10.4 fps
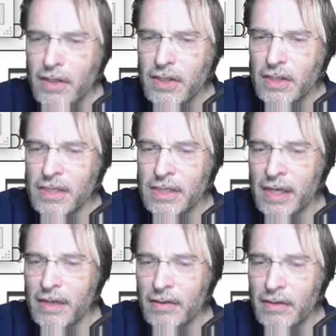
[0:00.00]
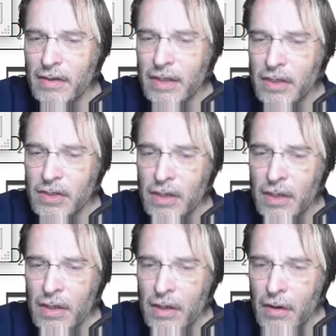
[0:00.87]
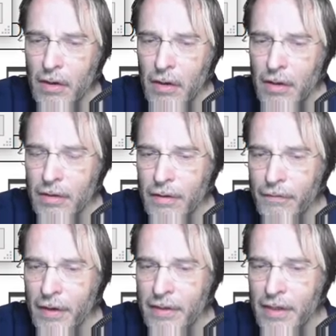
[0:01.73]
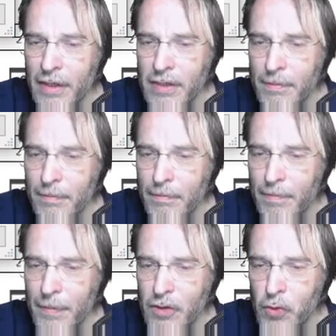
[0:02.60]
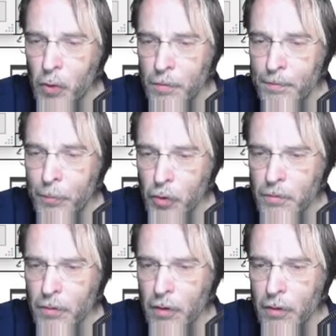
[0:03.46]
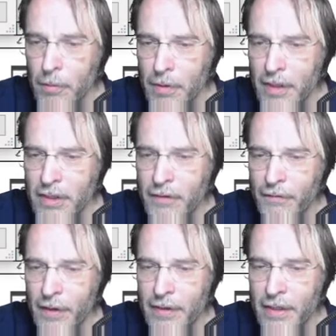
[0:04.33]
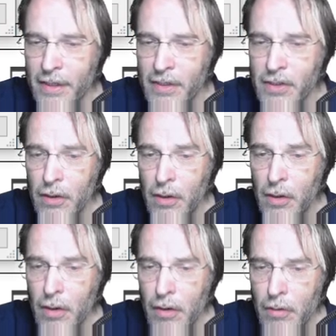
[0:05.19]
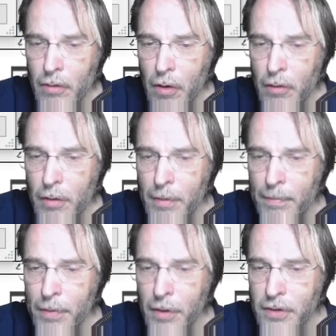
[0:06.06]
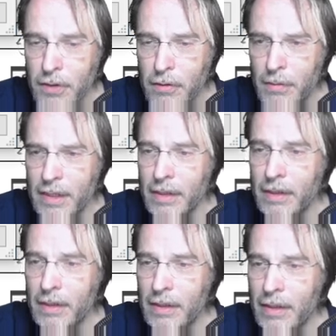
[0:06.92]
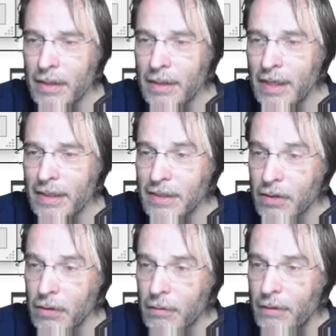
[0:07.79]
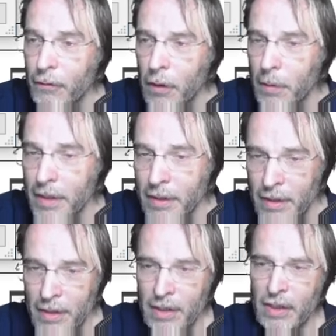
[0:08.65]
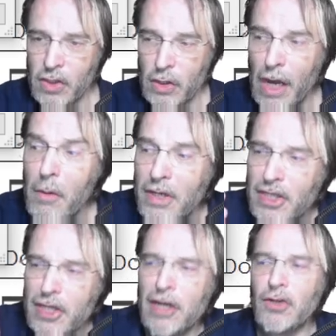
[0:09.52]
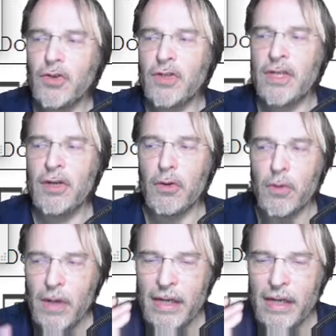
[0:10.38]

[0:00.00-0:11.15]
The second is defined as the is called bottom row number and is defined as row number plus 3. That is the 3 following. So now we start to see already